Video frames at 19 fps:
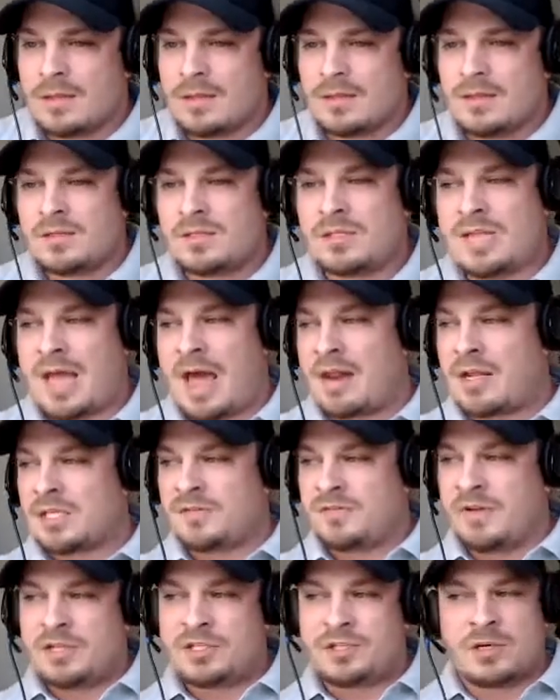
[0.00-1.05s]
status
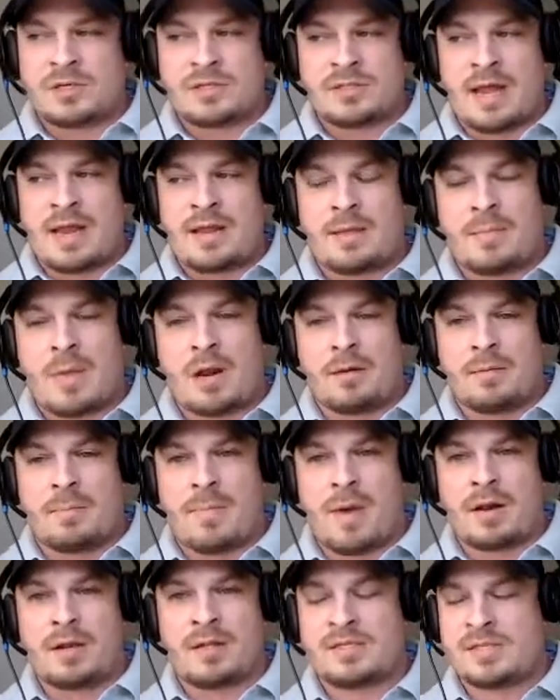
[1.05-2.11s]
features like
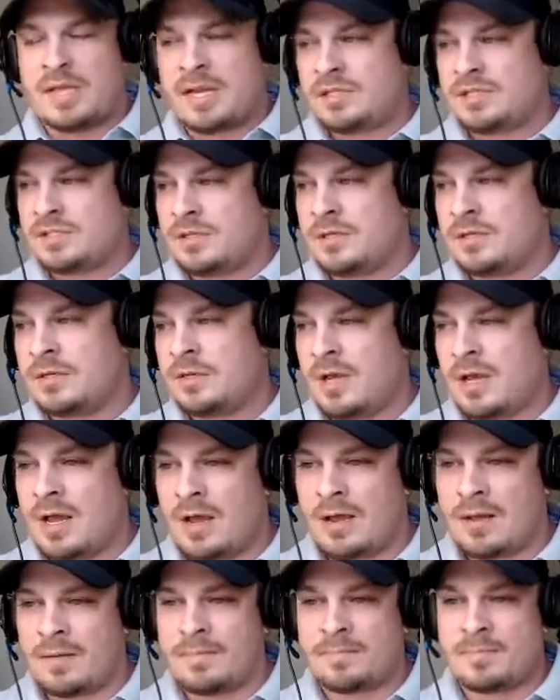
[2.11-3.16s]
monetization,
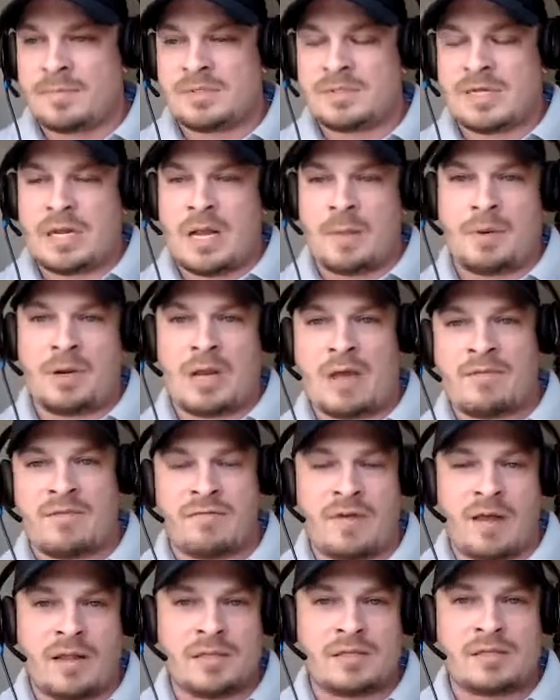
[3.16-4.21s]
setting up your live
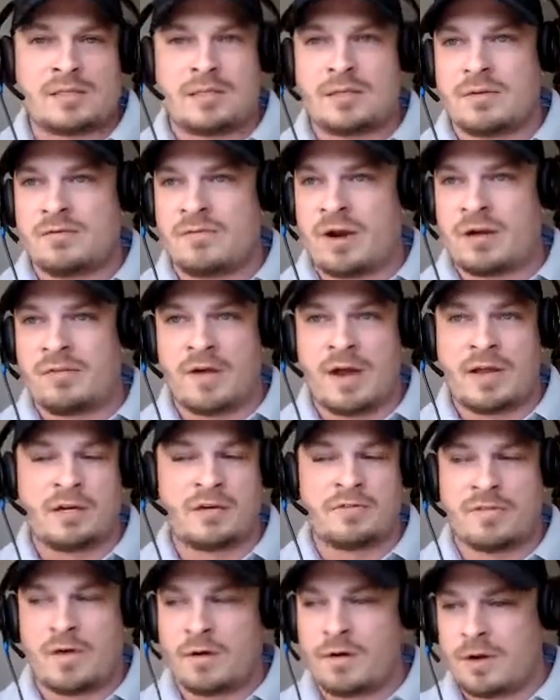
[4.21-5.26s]
events, verifying your
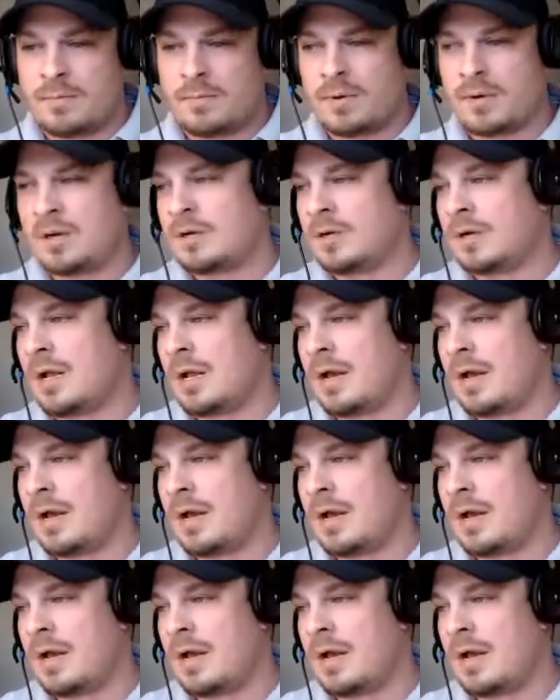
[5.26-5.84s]
phone number,